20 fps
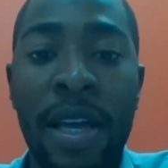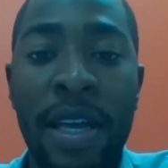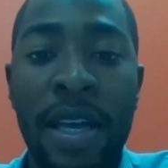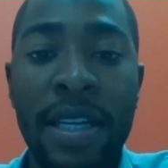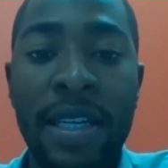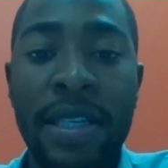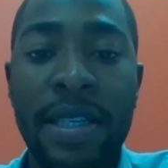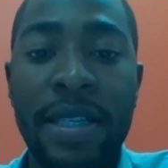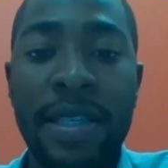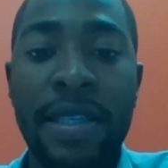
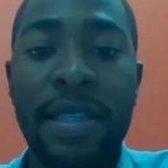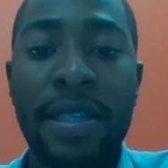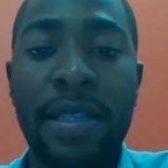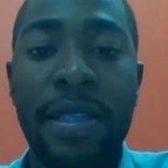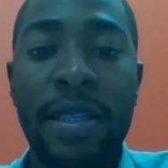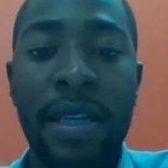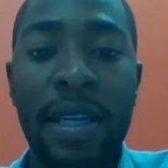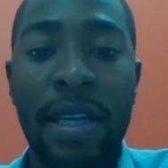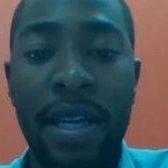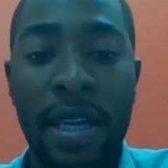
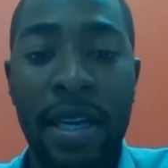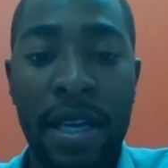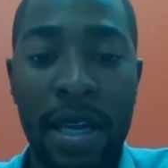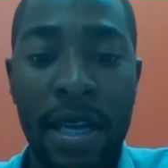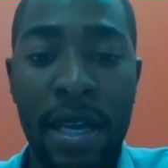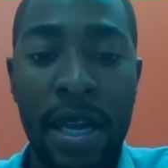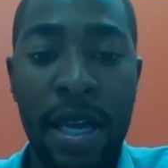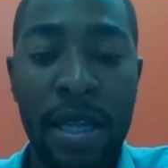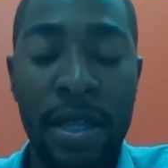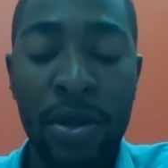It's
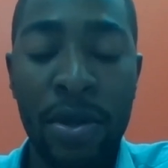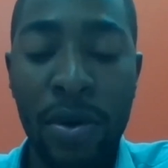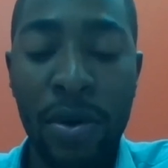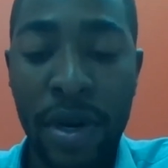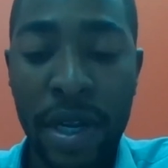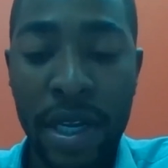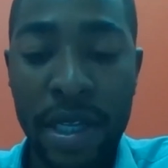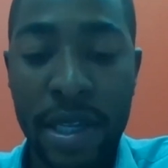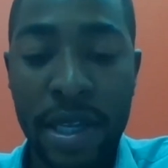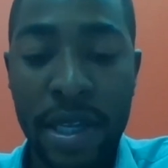
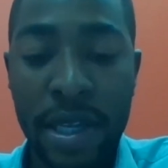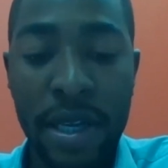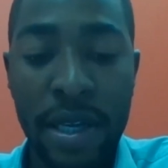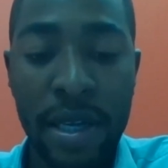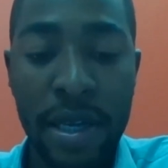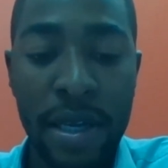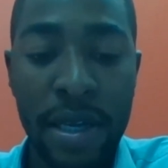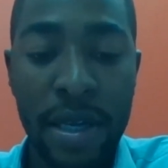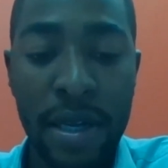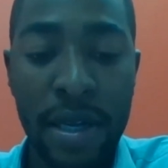during
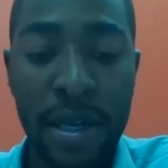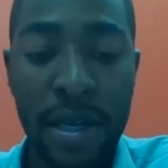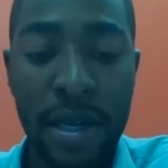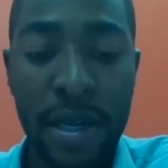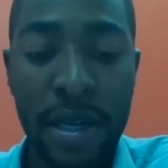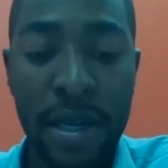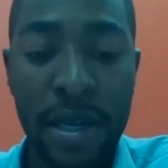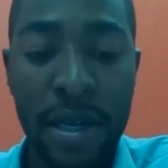the